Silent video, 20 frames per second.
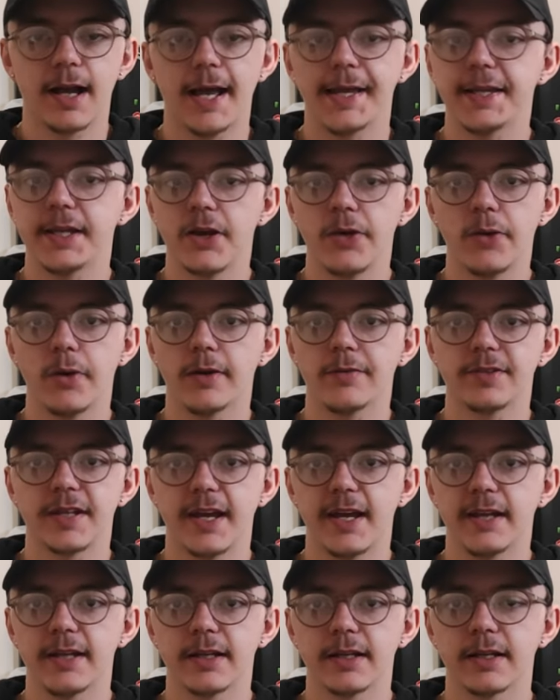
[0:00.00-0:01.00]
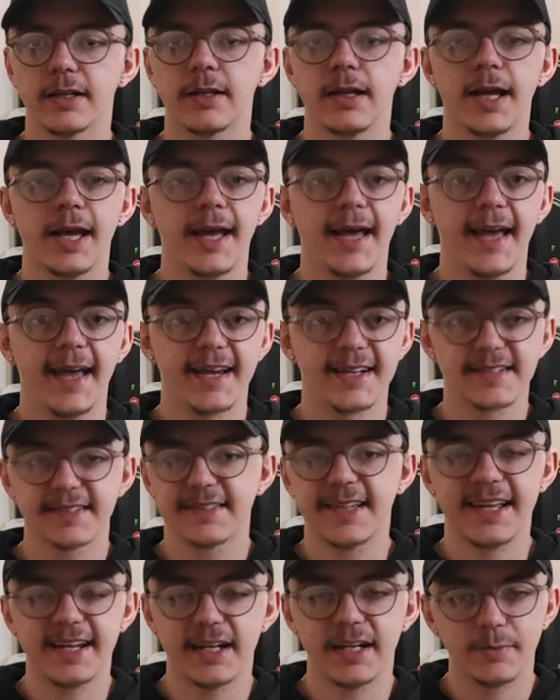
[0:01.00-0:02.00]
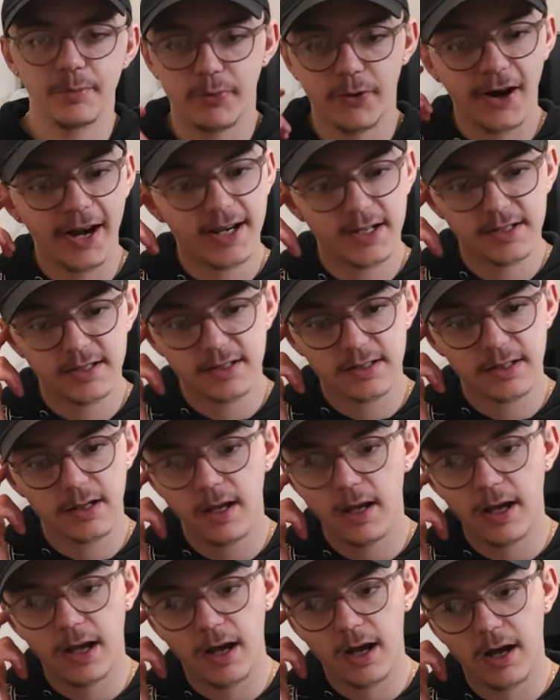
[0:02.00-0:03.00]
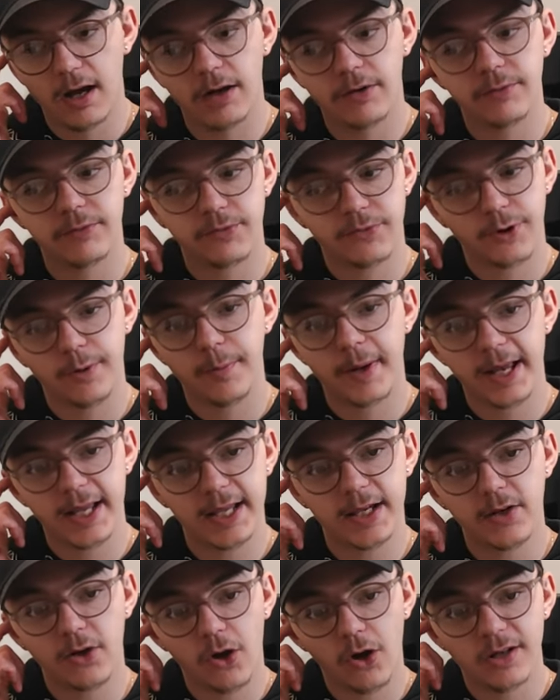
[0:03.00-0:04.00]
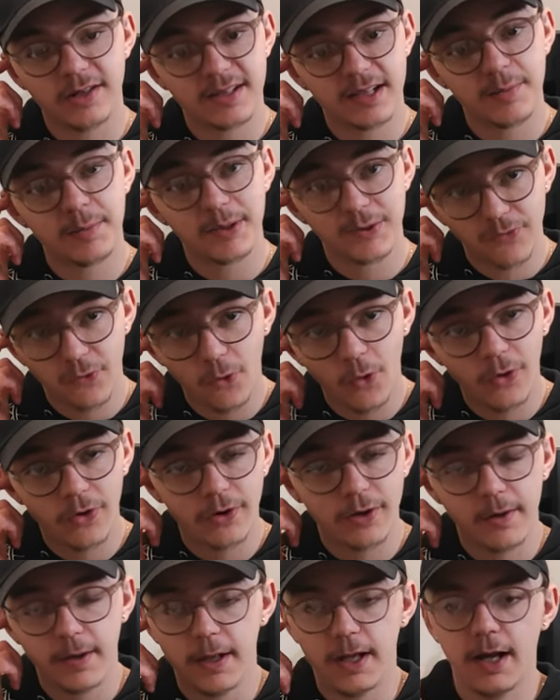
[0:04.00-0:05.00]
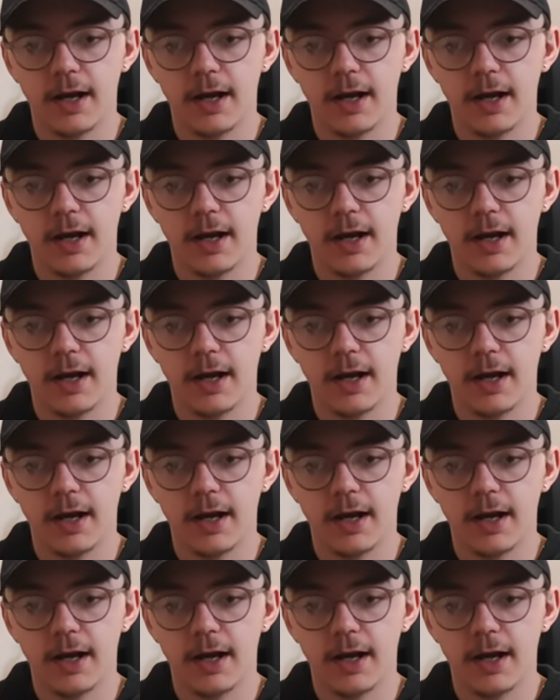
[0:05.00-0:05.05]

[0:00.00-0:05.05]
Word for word: I know I've taken extended breaks um, from making content before,